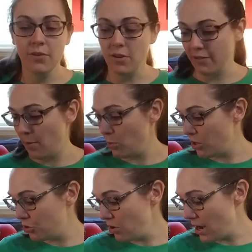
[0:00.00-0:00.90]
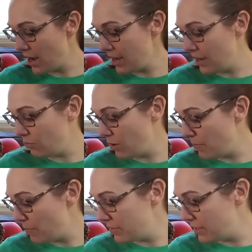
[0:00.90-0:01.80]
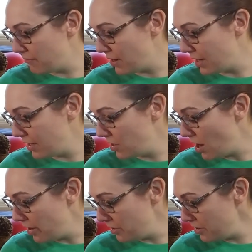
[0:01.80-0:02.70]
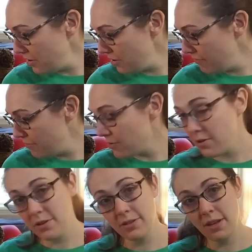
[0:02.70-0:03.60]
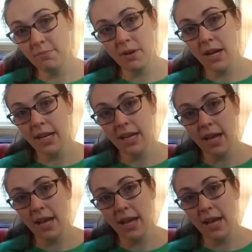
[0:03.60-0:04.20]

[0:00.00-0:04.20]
or if I'm going to try and whip up a different color for somebody.